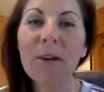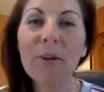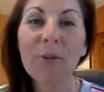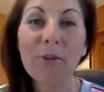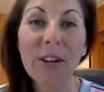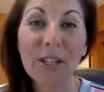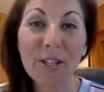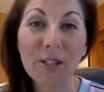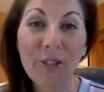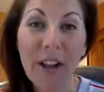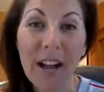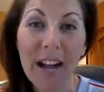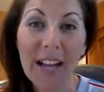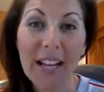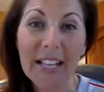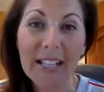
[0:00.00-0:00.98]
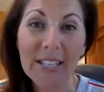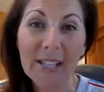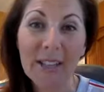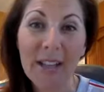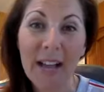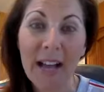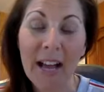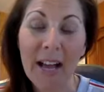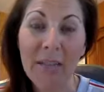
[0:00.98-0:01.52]
French fries,
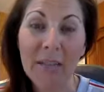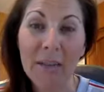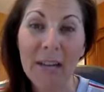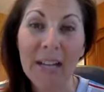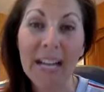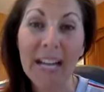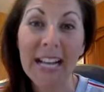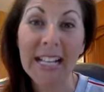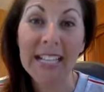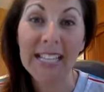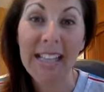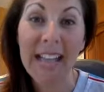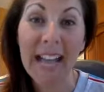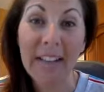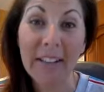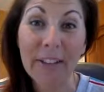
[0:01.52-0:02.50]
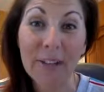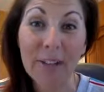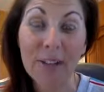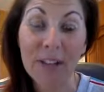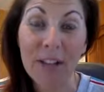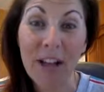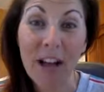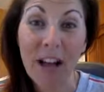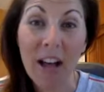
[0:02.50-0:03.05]
a nice salad or
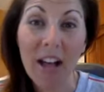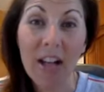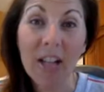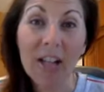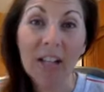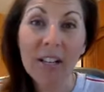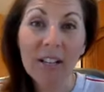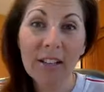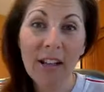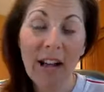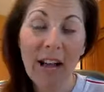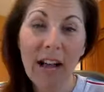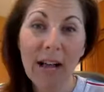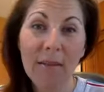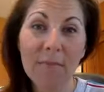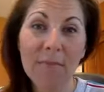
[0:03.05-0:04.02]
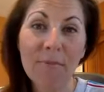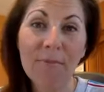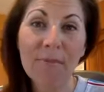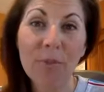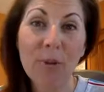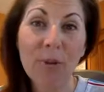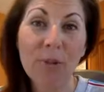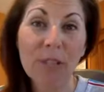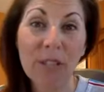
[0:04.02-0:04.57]
slaw,
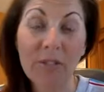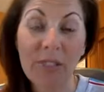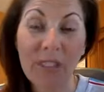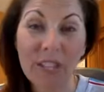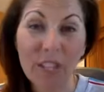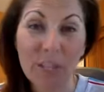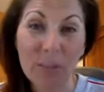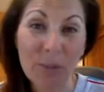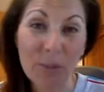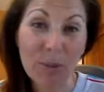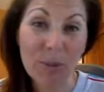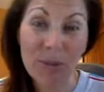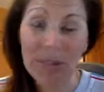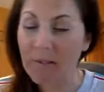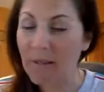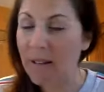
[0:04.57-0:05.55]
roasted vegetables,